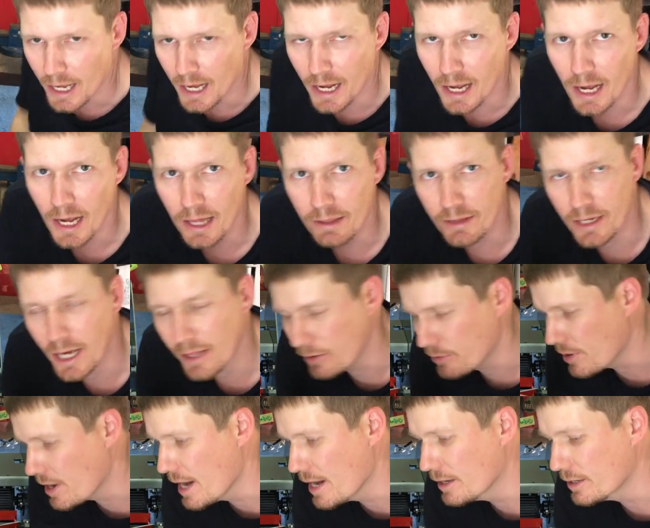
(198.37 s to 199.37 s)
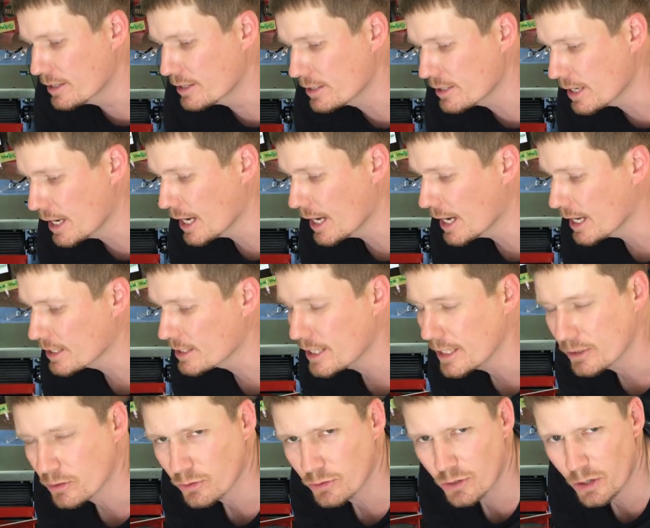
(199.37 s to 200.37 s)
the other end
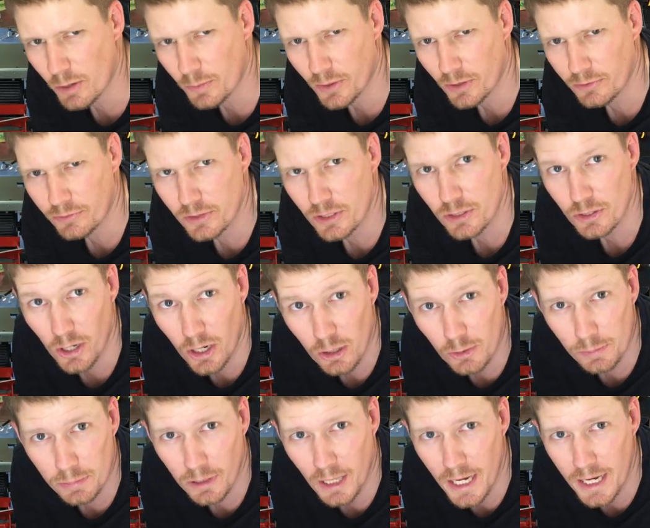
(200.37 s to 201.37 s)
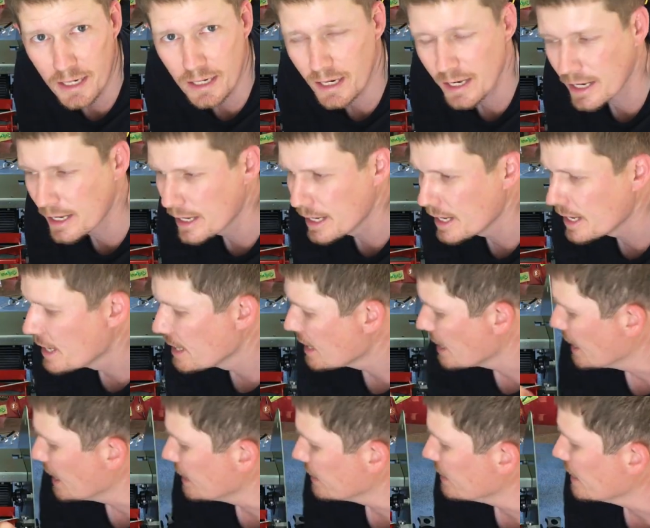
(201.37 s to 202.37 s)
sits on top of the sole plate.
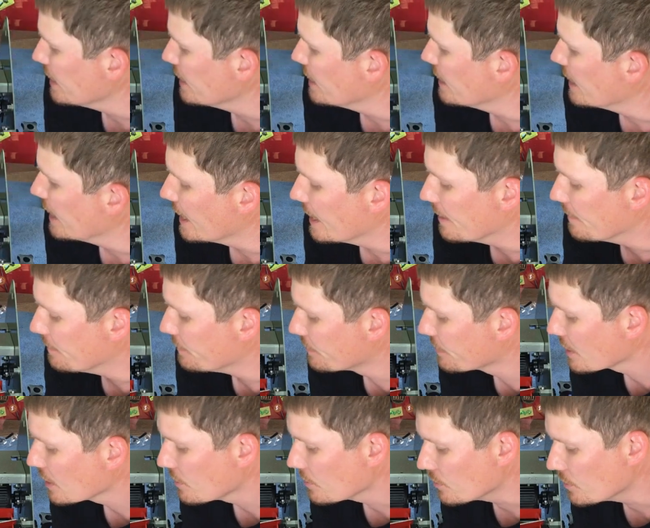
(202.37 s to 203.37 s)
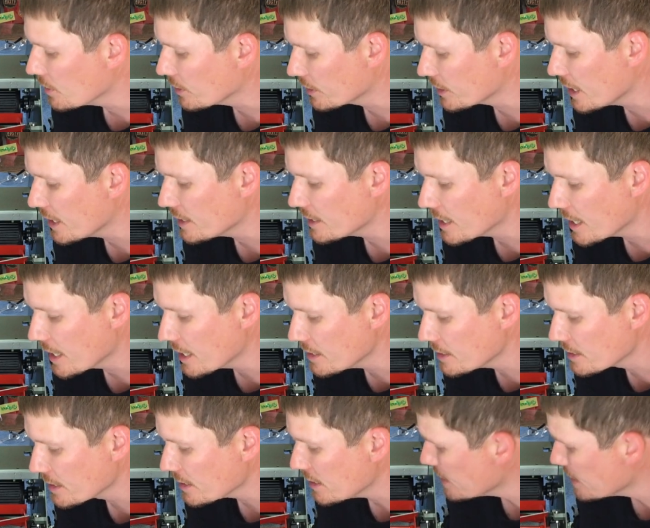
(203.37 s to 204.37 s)
And then what that does